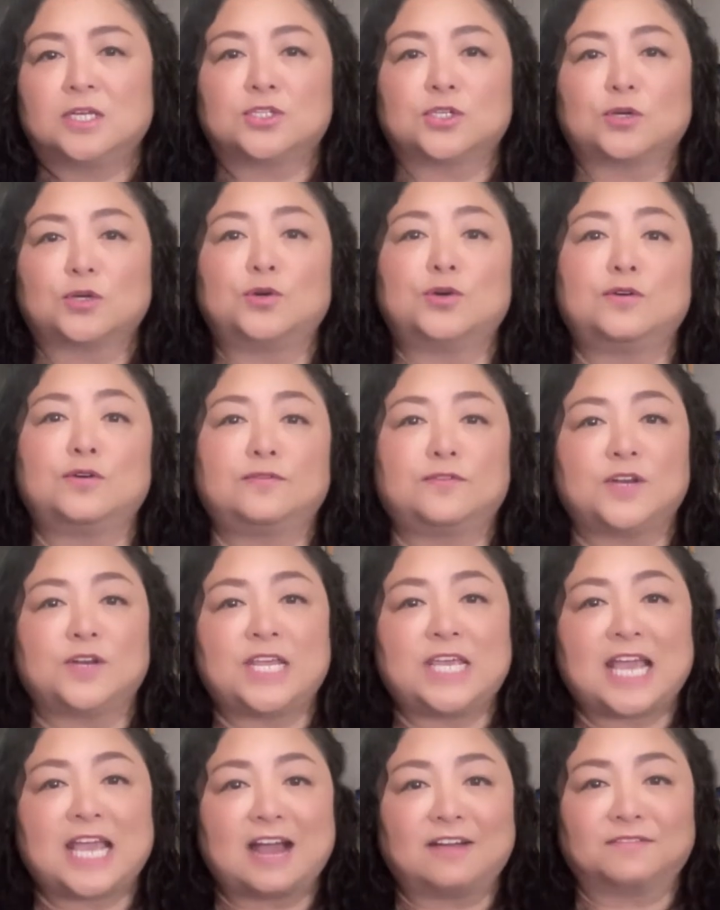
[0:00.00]
So
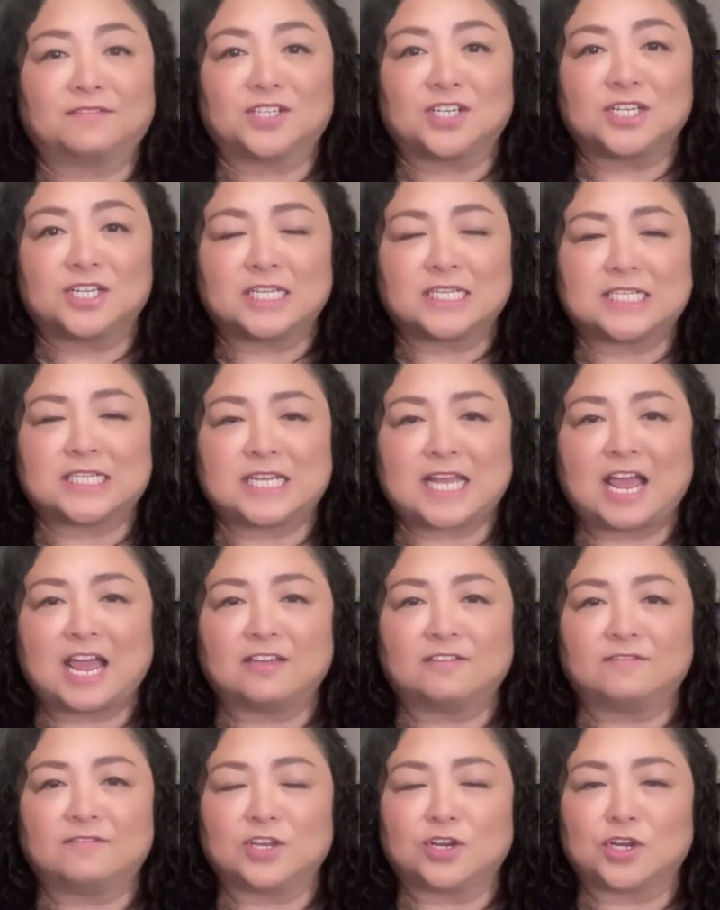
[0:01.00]
hopefully after this
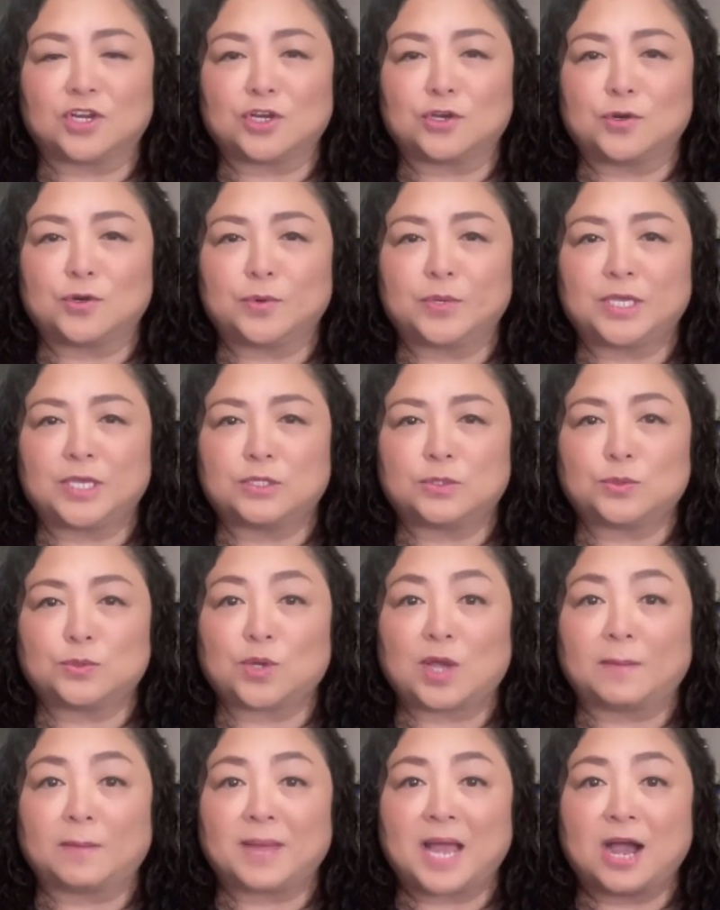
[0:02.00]
live, you're going
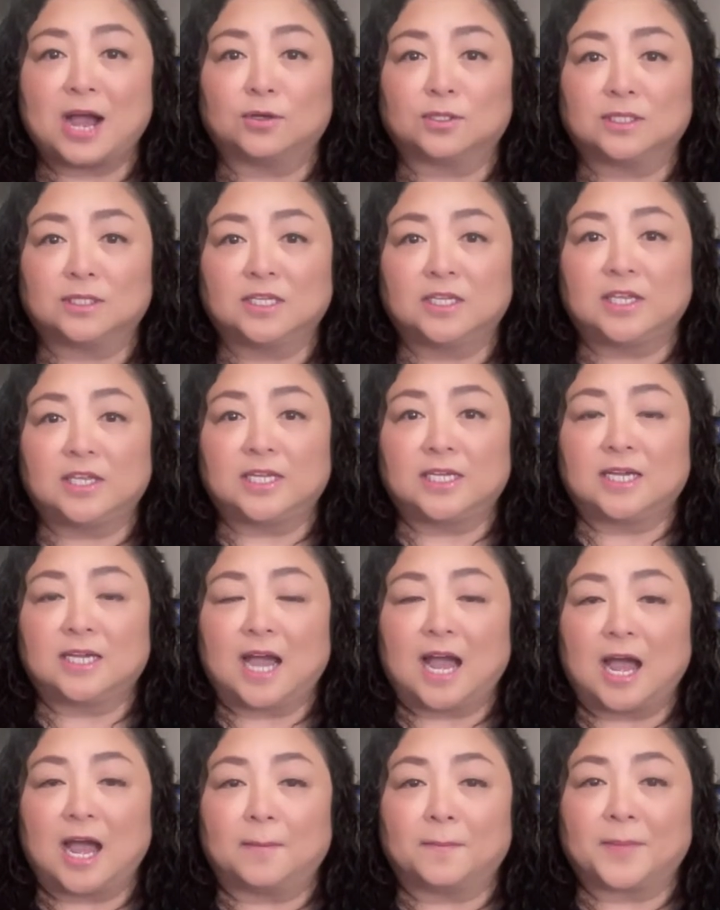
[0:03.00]
to come out
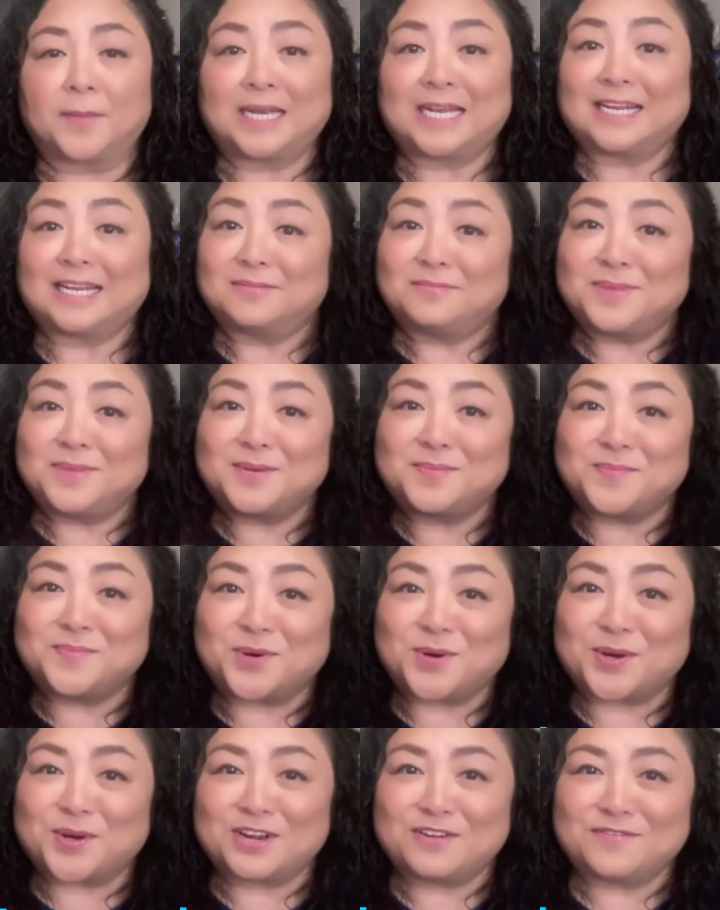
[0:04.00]
a little bit
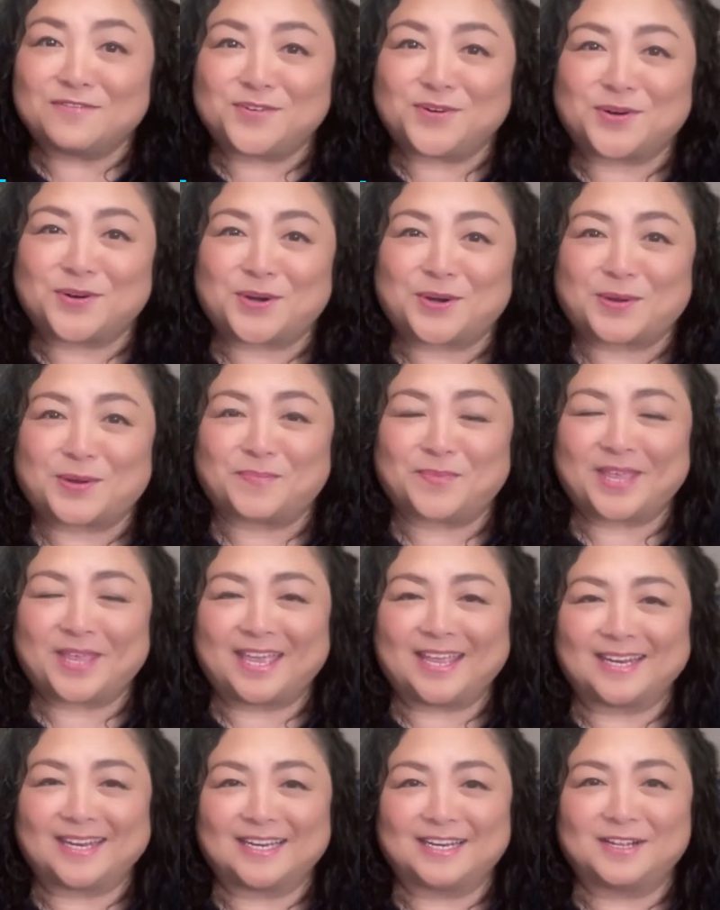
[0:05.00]
more informed
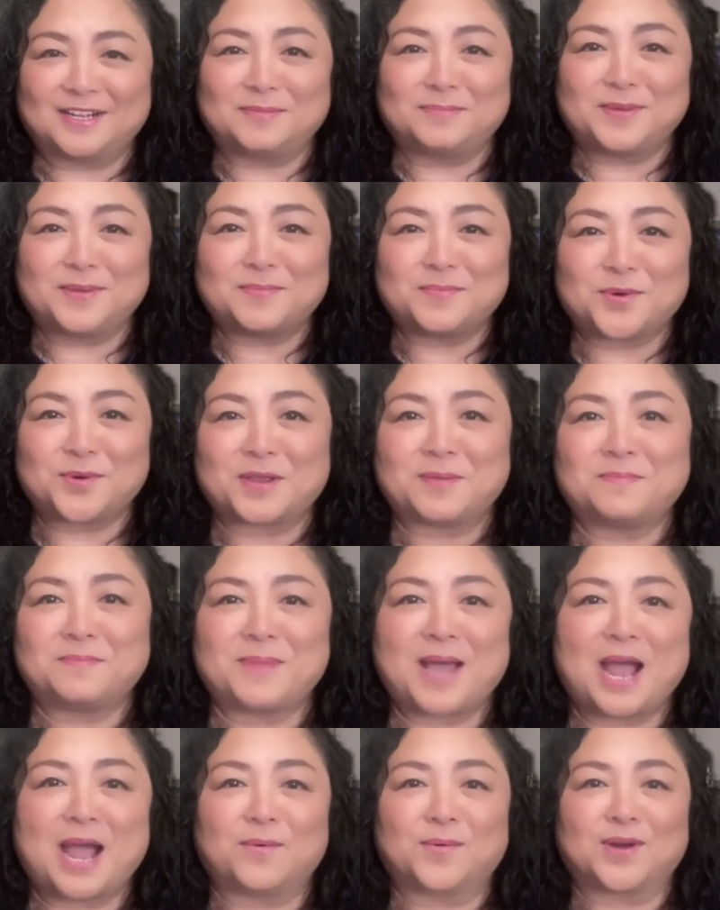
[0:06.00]
and a little bit more
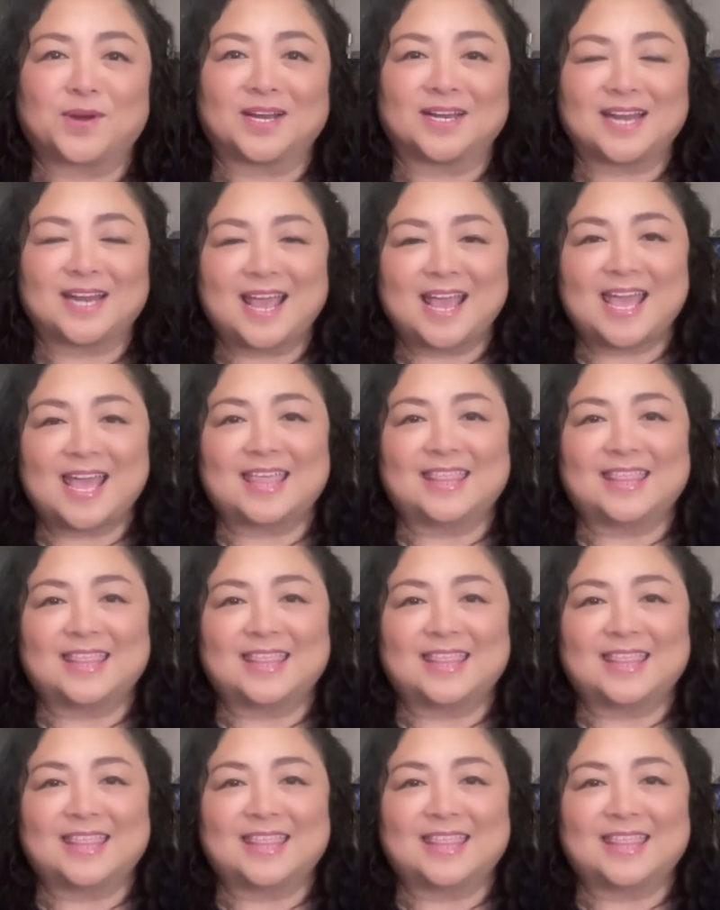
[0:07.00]
empowered.